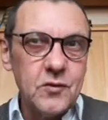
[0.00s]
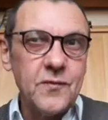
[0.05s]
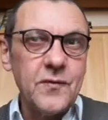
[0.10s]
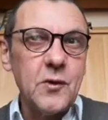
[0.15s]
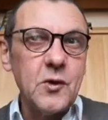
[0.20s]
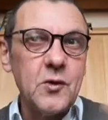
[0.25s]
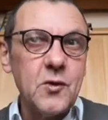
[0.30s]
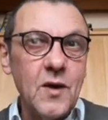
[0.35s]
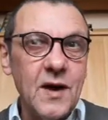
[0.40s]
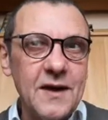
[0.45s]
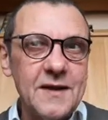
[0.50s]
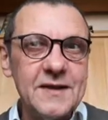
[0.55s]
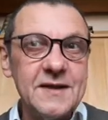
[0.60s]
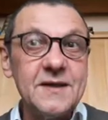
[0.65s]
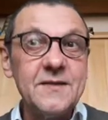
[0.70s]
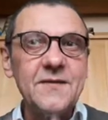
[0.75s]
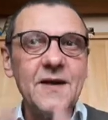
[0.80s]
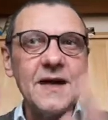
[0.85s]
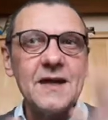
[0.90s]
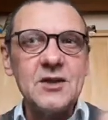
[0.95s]
For you are a
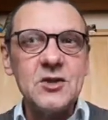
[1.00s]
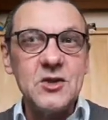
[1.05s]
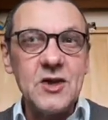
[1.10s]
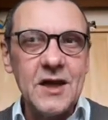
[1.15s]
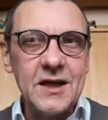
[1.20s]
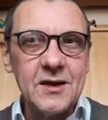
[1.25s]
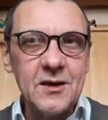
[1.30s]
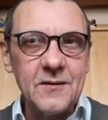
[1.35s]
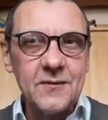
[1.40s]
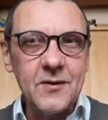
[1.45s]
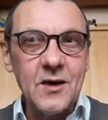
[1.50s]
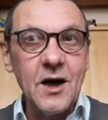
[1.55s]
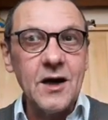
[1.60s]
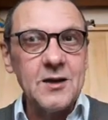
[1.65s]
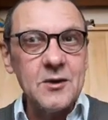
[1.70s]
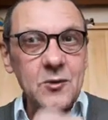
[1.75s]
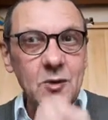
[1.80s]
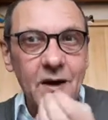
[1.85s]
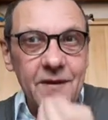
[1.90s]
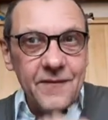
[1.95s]
divine child of
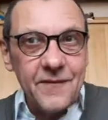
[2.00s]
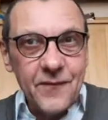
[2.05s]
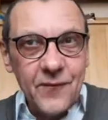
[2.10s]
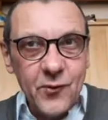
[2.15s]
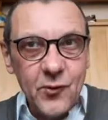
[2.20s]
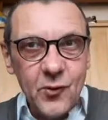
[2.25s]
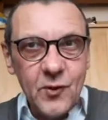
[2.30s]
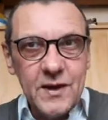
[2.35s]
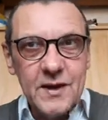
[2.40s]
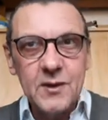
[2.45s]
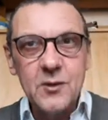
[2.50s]
God. You are free.